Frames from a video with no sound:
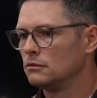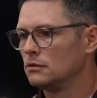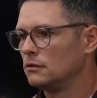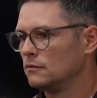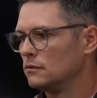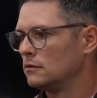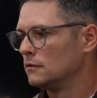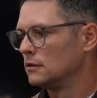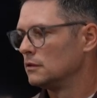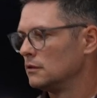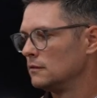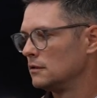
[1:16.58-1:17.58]
People watching at home would
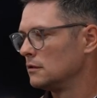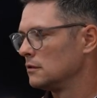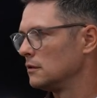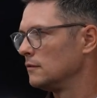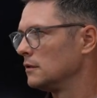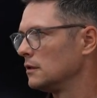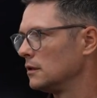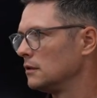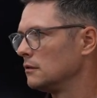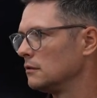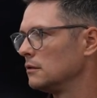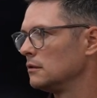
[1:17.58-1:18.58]
have noticed it was a particularly
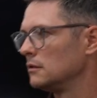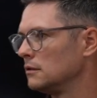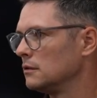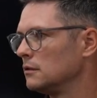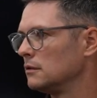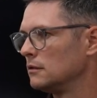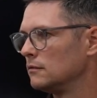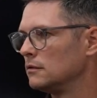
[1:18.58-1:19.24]
fast game, wasn't it?